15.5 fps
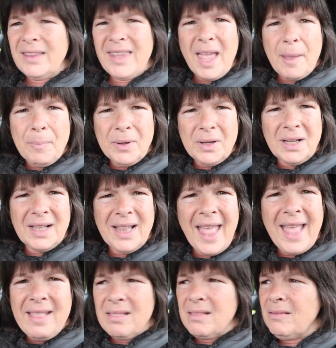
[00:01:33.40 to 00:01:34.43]
Deb and
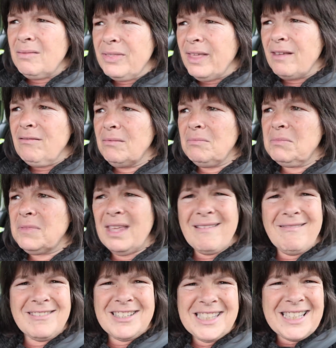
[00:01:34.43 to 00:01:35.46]
Glenn,
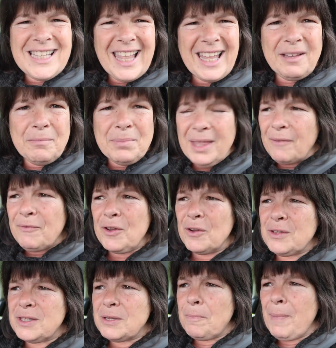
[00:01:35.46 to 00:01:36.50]
they're asleep. They've
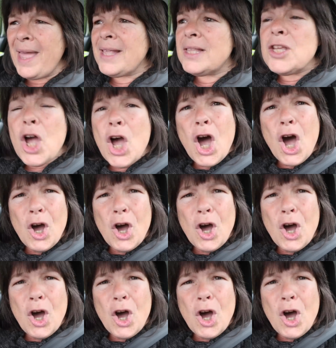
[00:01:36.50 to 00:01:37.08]
gone to bed.